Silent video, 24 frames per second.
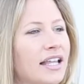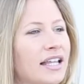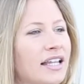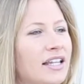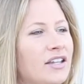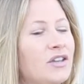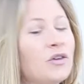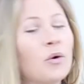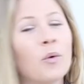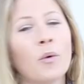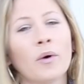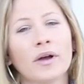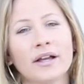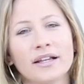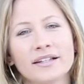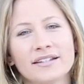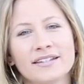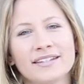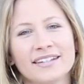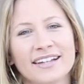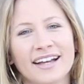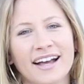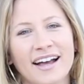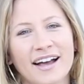
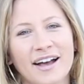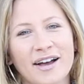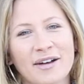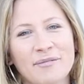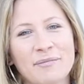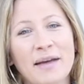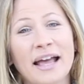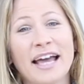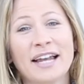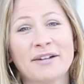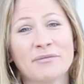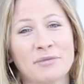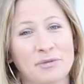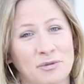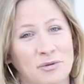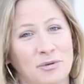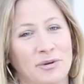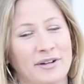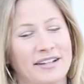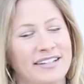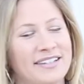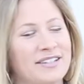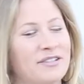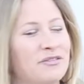noise, um, animal
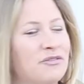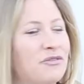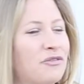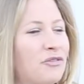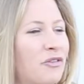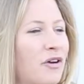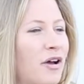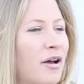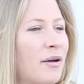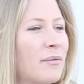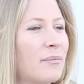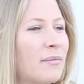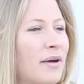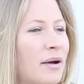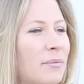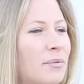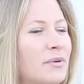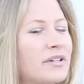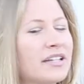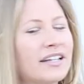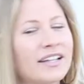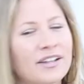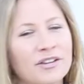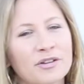noise, from a
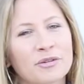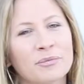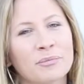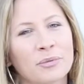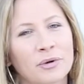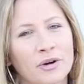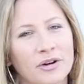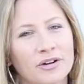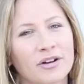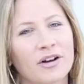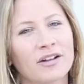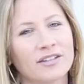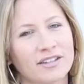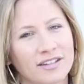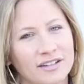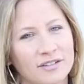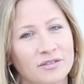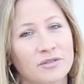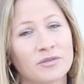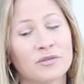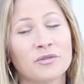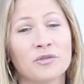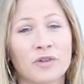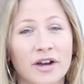particular bird called the
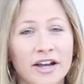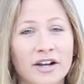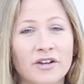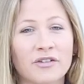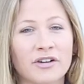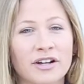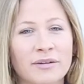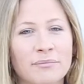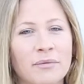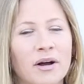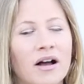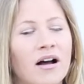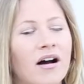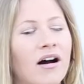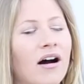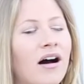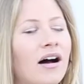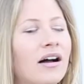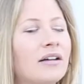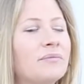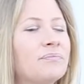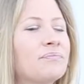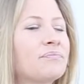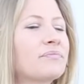great green
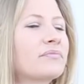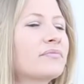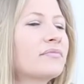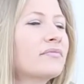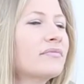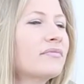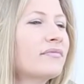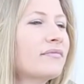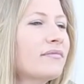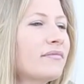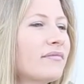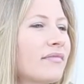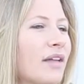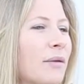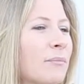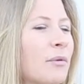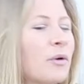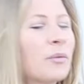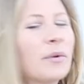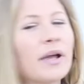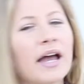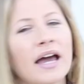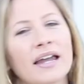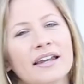macaw
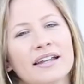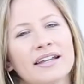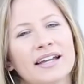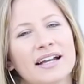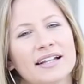but we hadn't